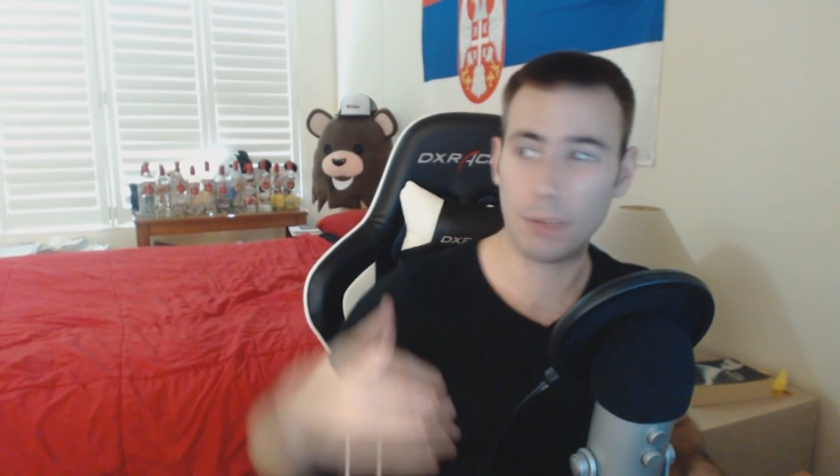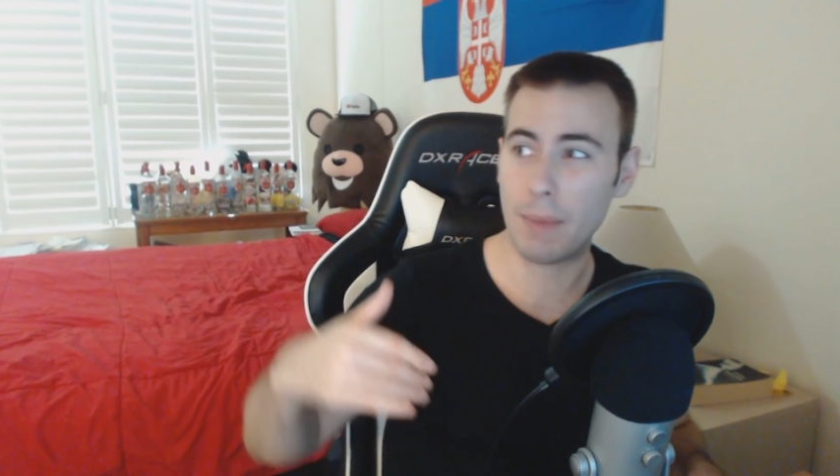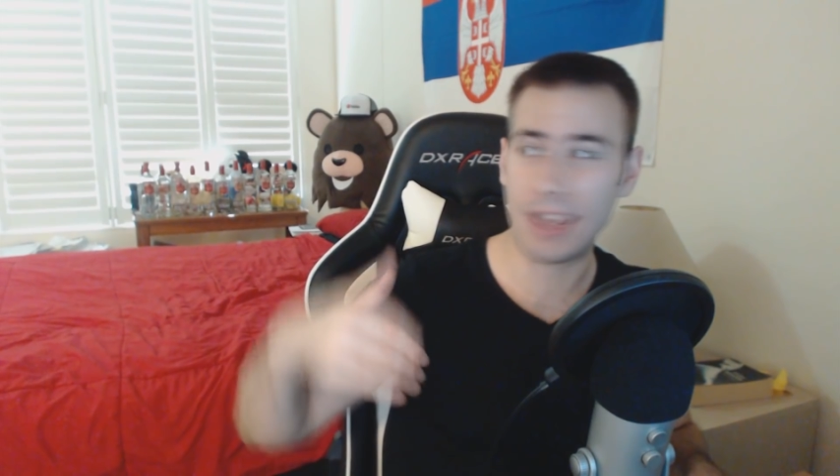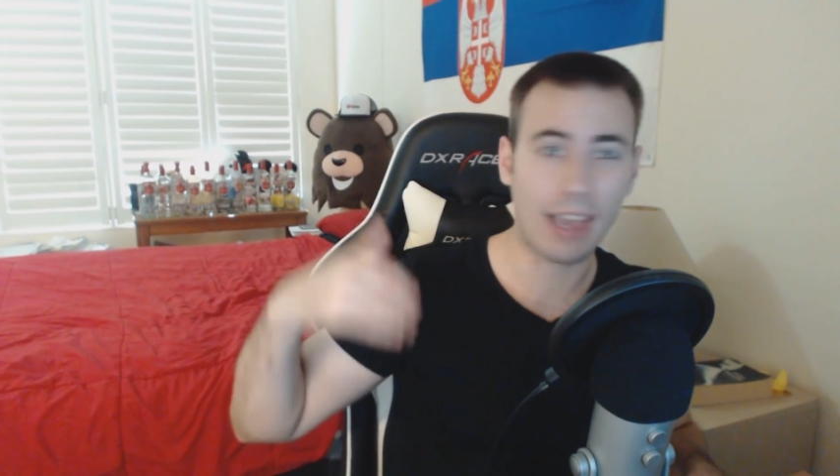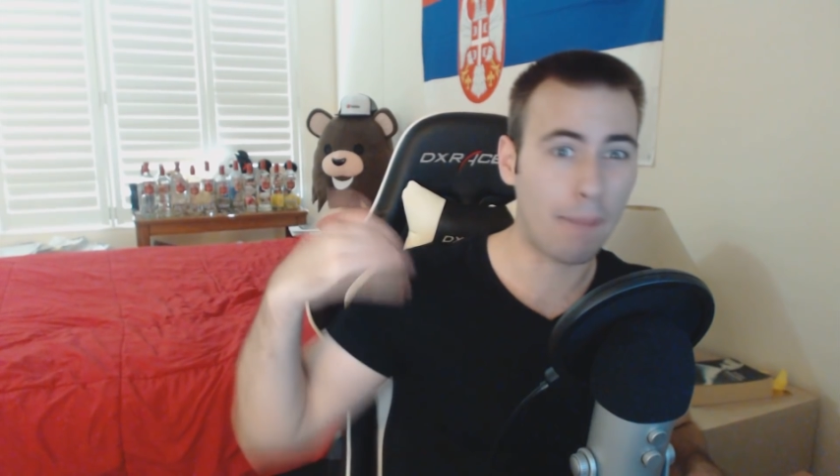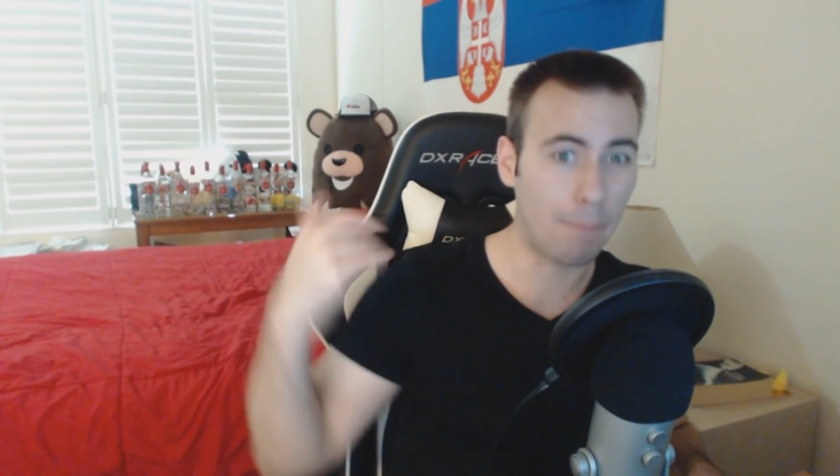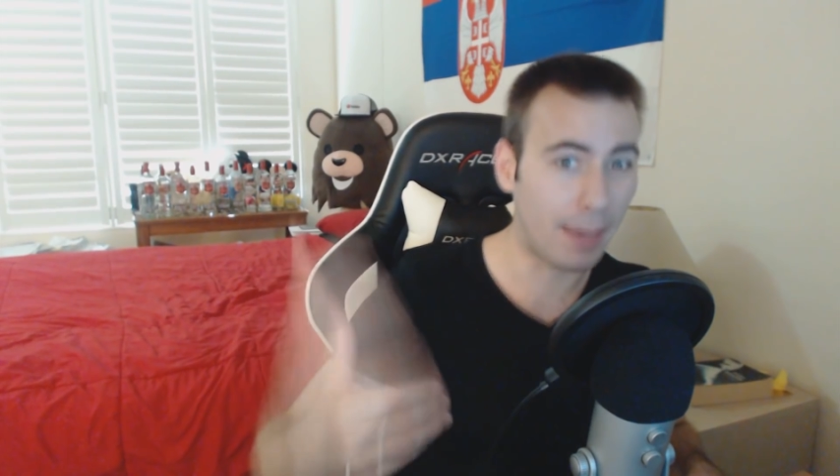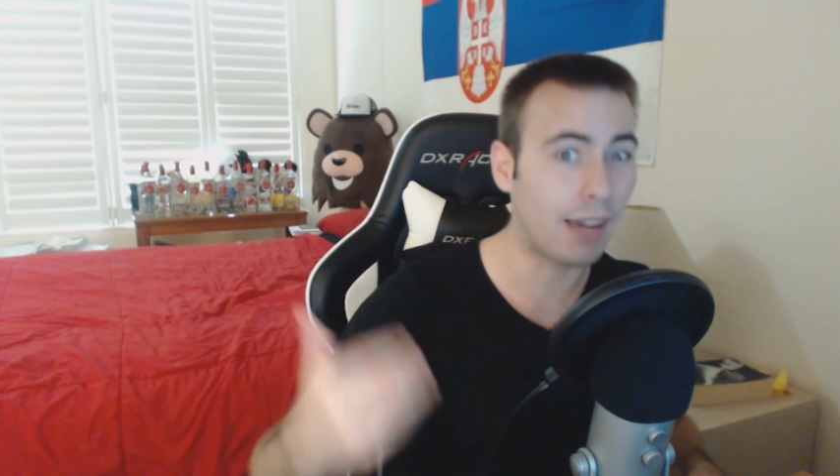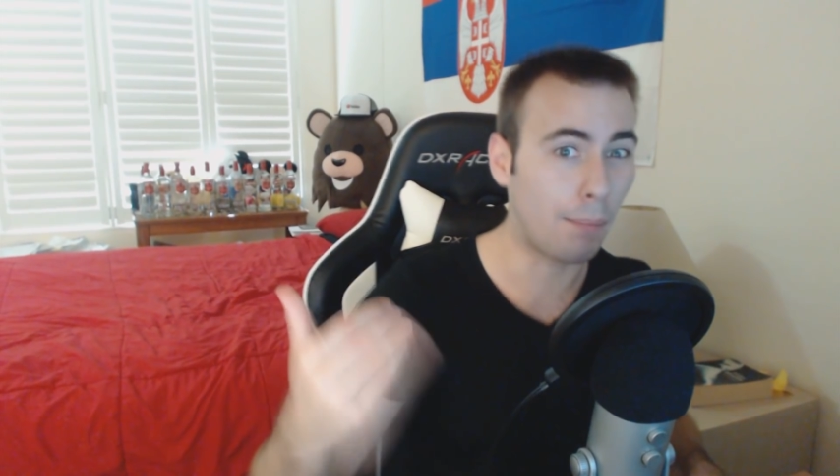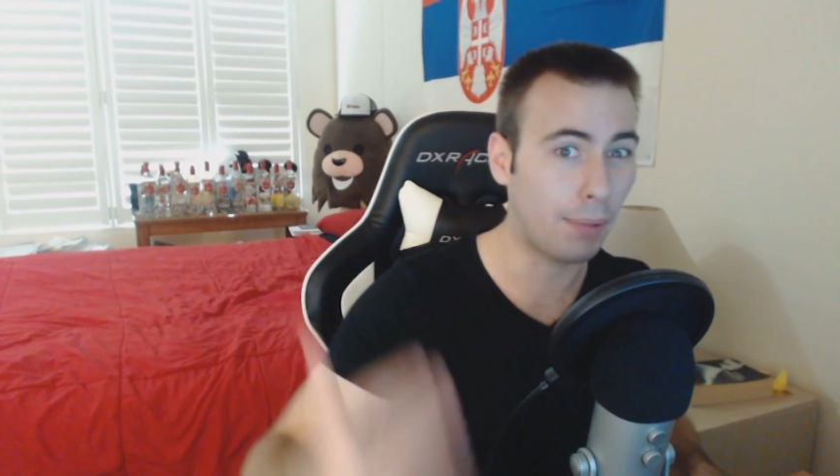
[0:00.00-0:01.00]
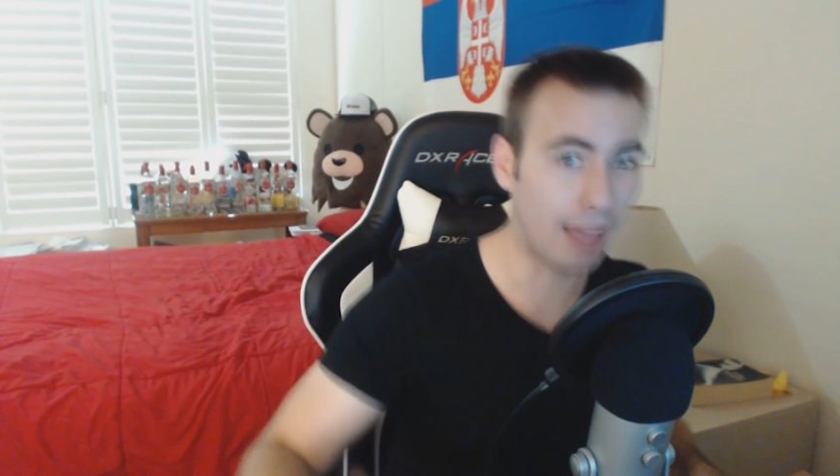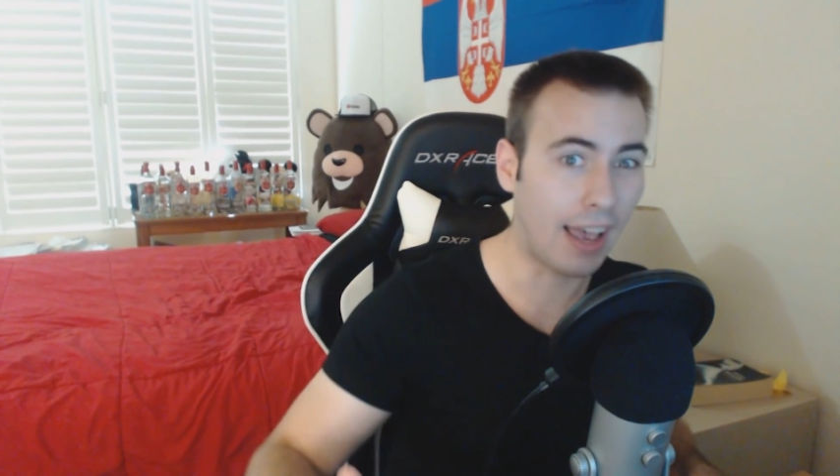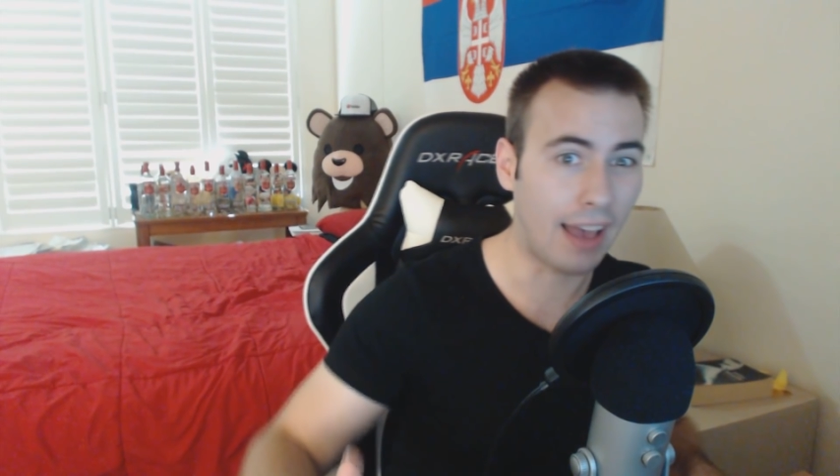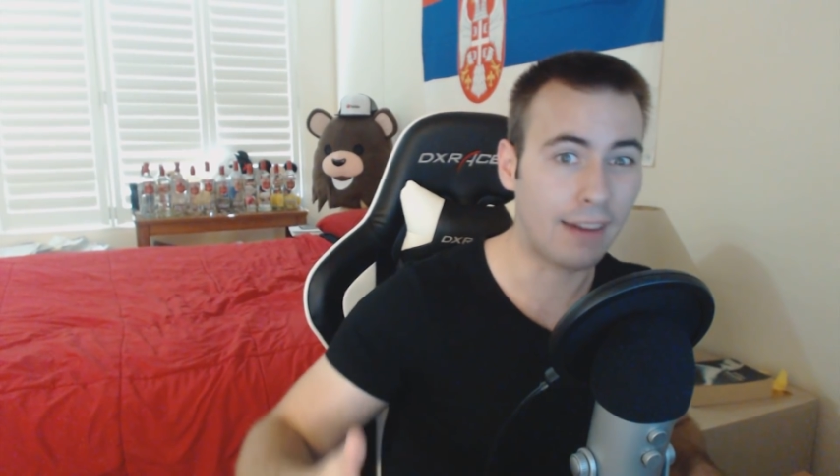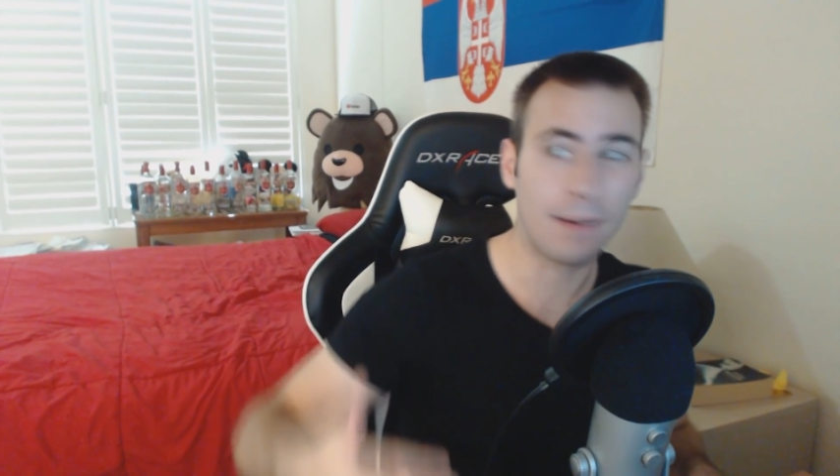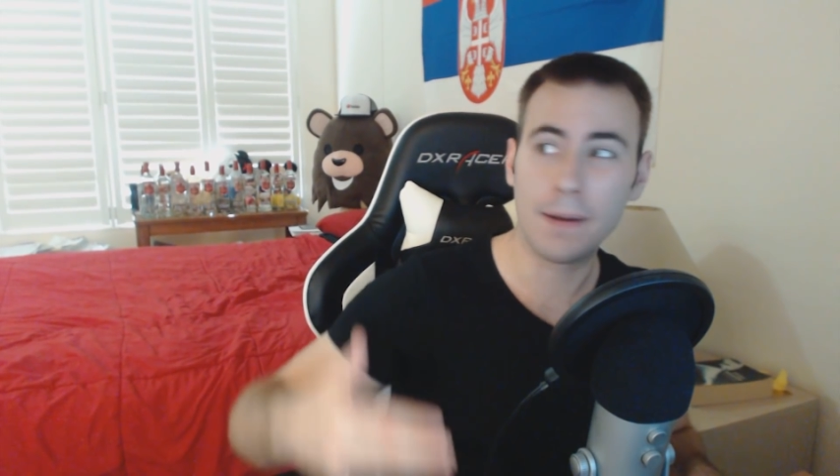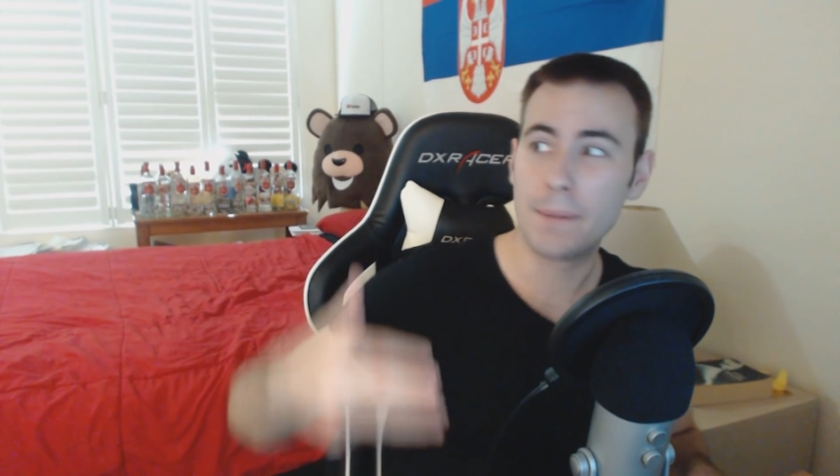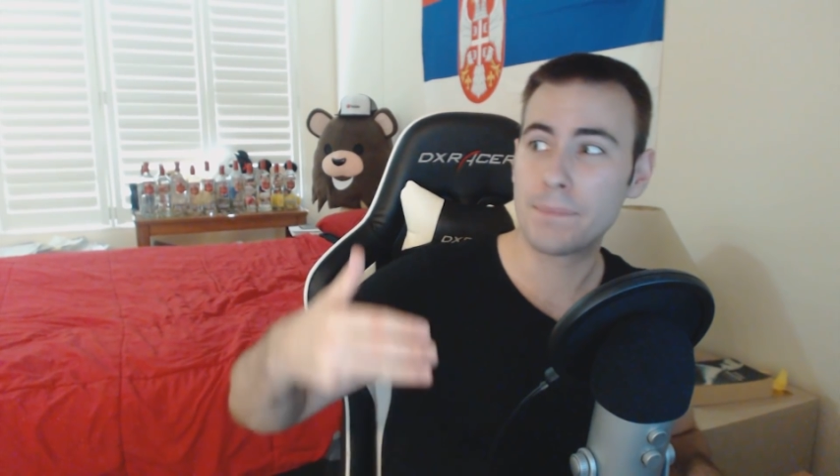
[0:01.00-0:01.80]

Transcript: to make a bigger plant.